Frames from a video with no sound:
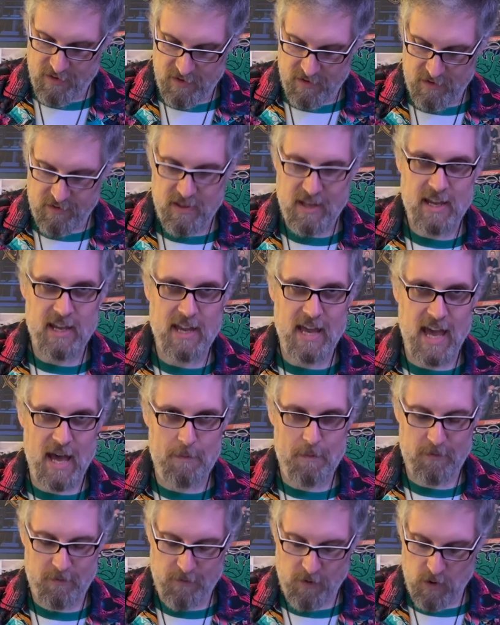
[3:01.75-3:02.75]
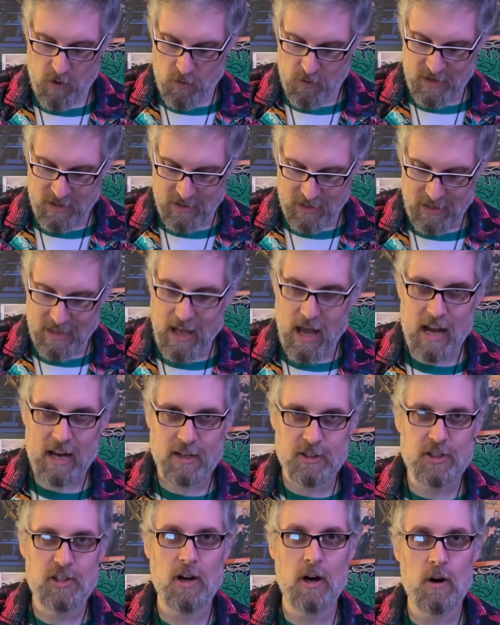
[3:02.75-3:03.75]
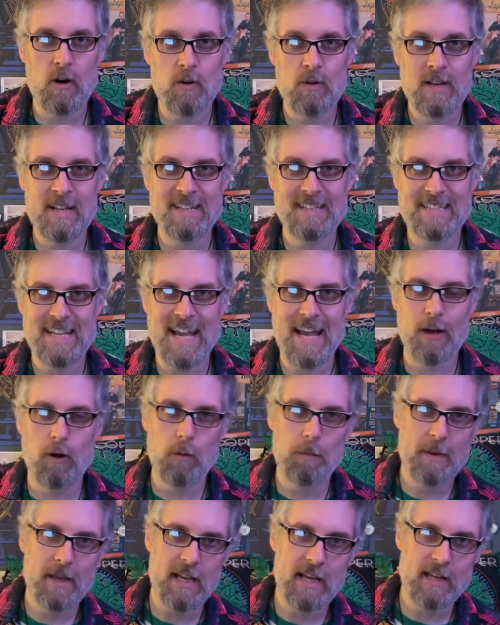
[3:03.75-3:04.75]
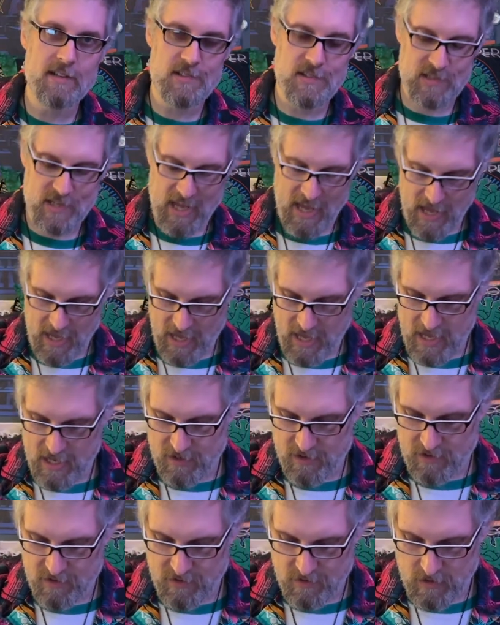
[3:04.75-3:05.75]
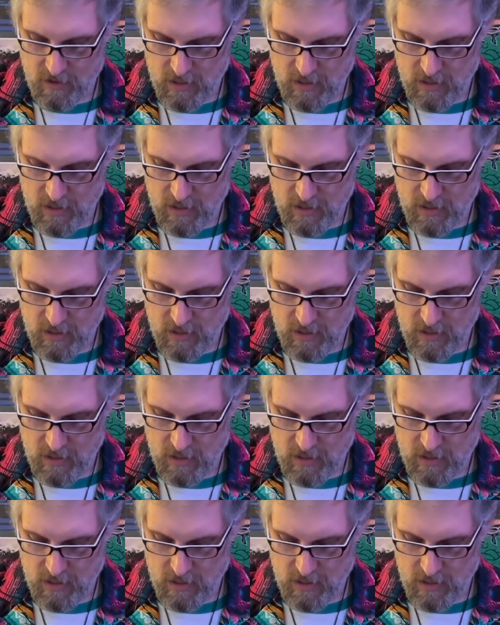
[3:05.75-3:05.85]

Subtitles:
the Epiphone lock tone tailpiece and